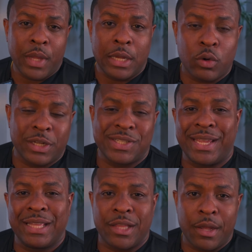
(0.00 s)
in order to
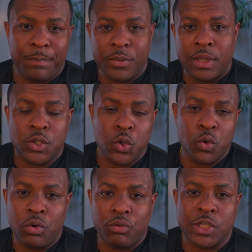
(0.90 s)
get them
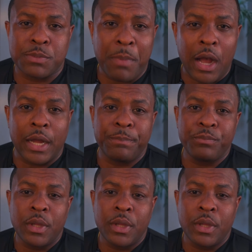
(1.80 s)
to respond.